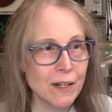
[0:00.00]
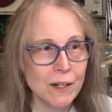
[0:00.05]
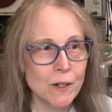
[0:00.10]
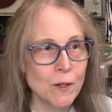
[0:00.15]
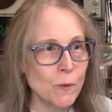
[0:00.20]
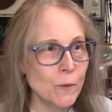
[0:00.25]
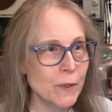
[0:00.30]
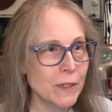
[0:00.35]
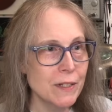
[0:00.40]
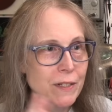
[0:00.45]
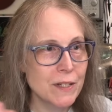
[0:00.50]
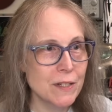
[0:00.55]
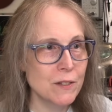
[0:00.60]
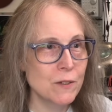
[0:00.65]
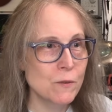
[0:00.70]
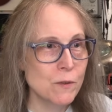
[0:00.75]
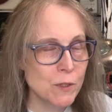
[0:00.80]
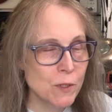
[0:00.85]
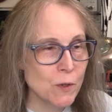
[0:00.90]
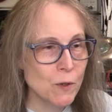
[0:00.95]
I don't want to
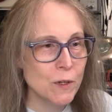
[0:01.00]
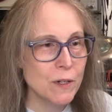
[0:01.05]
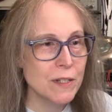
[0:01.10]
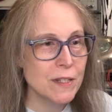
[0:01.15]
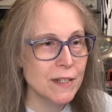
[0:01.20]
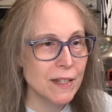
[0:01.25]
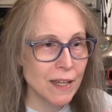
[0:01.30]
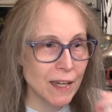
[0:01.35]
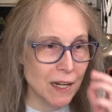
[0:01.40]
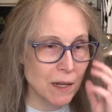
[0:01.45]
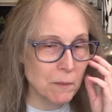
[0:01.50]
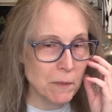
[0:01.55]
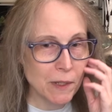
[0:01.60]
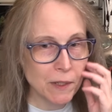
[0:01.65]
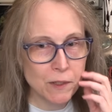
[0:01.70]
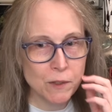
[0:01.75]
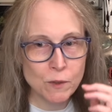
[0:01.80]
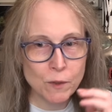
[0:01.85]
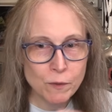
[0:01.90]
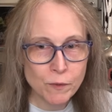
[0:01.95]
just do the tourist thing. I'm
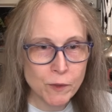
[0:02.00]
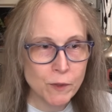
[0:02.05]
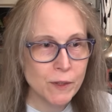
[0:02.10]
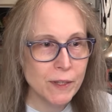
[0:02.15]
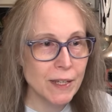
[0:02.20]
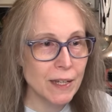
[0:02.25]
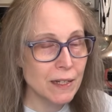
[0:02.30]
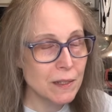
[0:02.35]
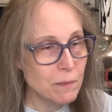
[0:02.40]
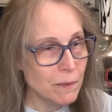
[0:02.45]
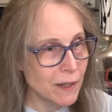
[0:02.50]
going to do a few things.